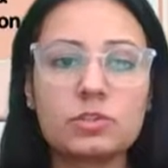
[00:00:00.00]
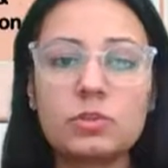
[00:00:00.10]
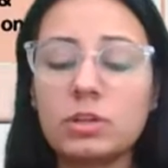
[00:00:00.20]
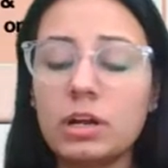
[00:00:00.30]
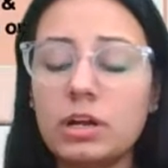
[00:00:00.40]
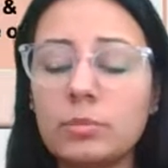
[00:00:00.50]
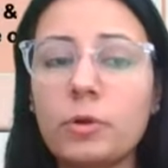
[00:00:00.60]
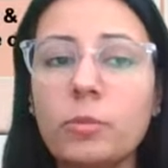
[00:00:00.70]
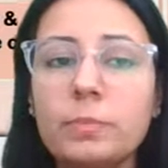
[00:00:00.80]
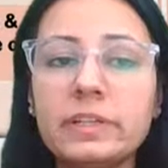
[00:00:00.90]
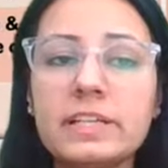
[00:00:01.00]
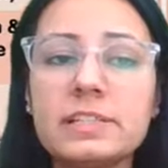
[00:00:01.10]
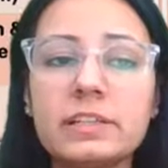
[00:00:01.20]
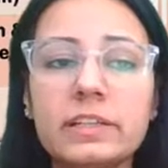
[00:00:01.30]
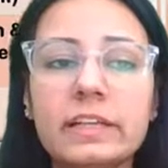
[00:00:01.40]
So
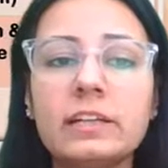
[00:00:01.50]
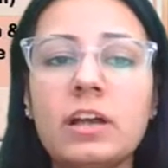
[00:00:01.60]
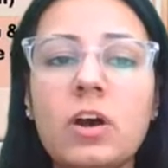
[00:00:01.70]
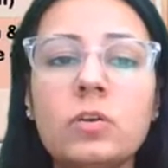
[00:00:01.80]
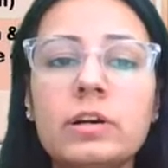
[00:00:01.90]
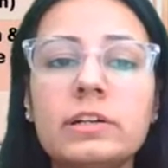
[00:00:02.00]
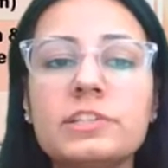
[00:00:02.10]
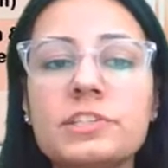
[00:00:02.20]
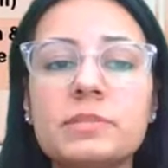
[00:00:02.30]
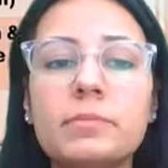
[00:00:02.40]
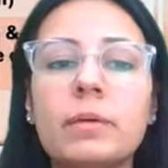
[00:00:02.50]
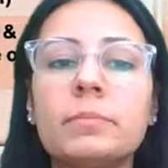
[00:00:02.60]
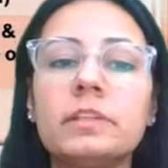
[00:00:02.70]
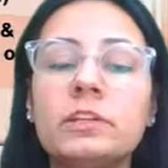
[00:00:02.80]
properties again, now just remember